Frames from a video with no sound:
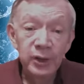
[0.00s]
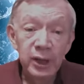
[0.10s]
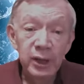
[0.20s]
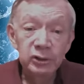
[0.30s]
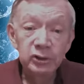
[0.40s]

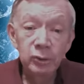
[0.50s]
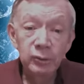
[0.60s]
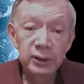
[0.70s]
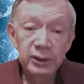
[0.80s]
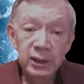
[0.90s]
And so
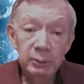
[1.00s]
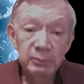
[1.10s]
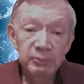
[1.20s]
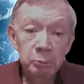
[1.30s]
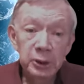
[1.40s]
they tend to
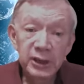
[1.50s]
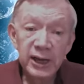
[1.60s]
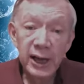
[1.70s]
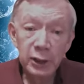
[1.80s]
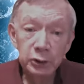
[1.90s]
be pretty
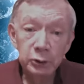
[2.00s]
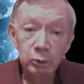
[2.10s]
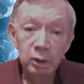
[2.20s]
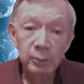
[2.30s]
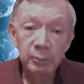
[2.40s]

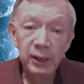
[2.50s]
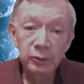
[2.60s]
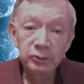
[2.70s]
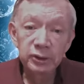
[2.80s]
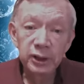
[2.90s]
casual
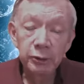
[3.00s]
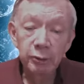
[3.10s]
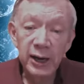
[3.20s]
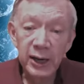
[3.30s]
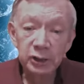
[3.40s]
about
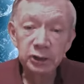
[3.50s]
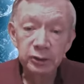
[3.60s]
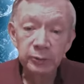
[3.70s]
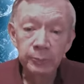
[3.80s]
interaction.